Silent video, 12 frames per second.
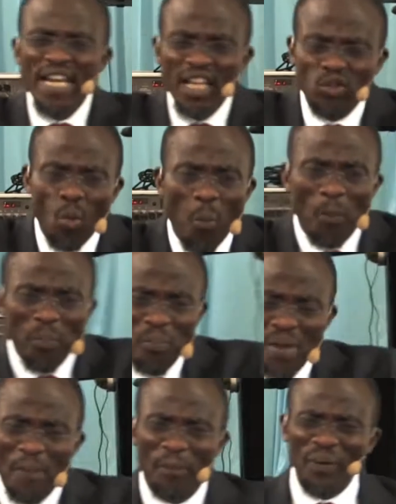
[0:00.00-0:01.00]
need to
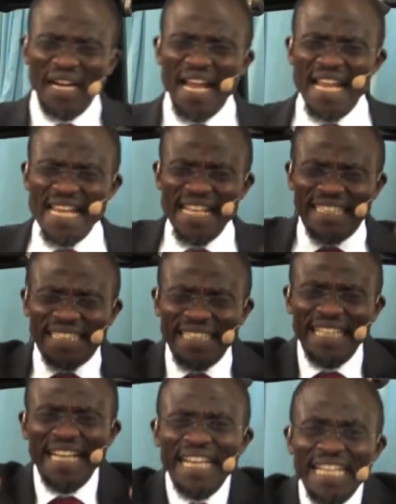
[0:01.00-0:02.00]
be praying till
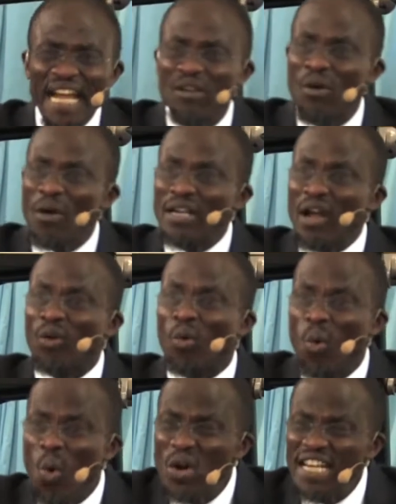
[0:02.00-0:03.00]
the, the
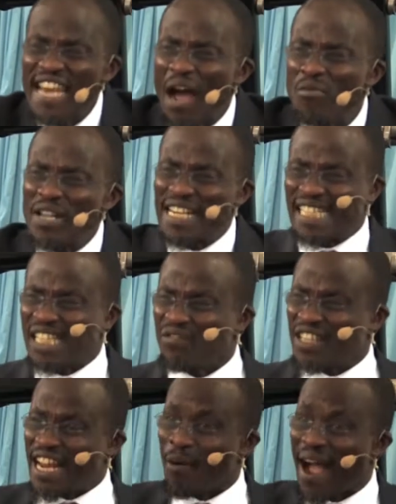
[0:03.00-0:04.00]
good that we receive
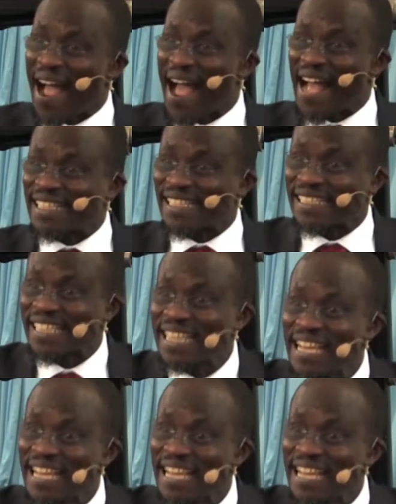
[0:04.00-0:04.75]
in our hearts